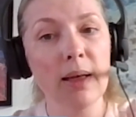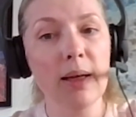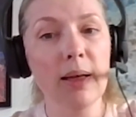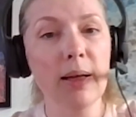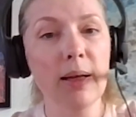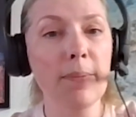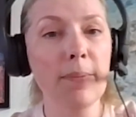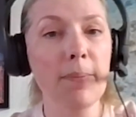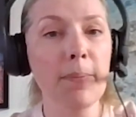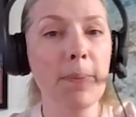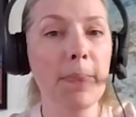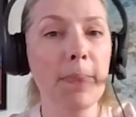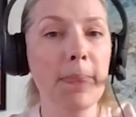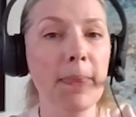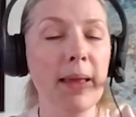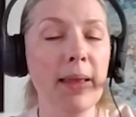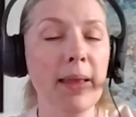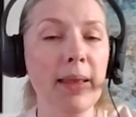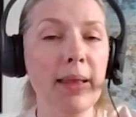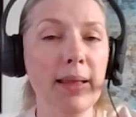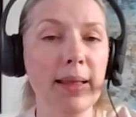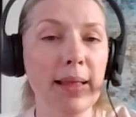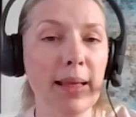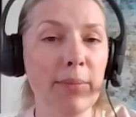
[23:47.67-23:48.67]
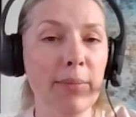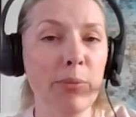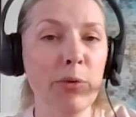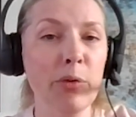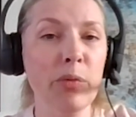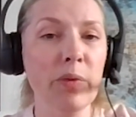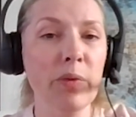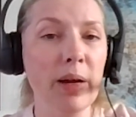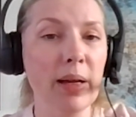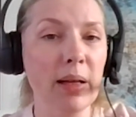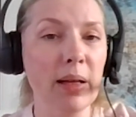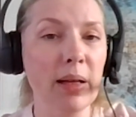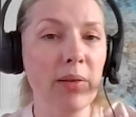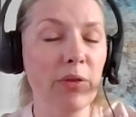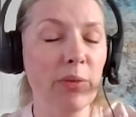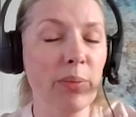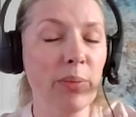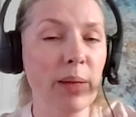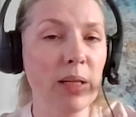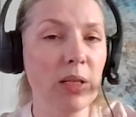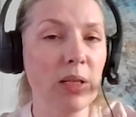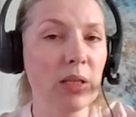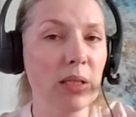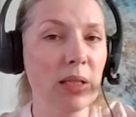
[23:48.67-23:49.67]
and that can provide
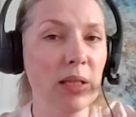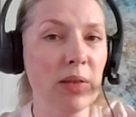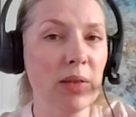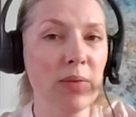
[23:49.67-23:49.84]
information.